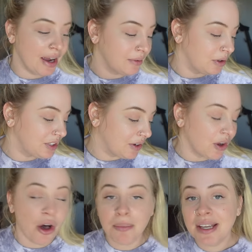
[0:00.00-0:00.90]
I wrote
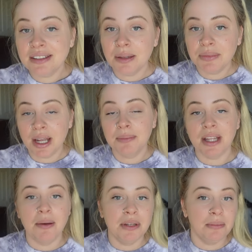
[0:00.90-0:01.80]
down all my symptoms.
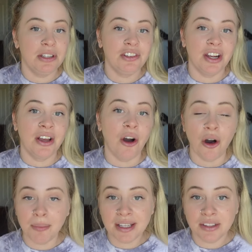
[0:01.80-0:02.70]
I'm going to be sharing
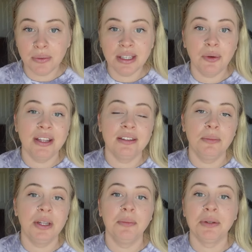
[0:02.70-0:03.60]
all my two week wait
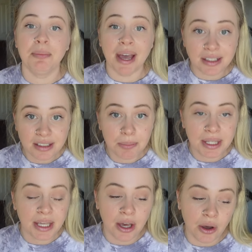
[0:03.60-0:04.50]
symptoms by
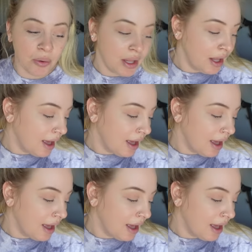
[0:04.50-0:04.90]
DPO.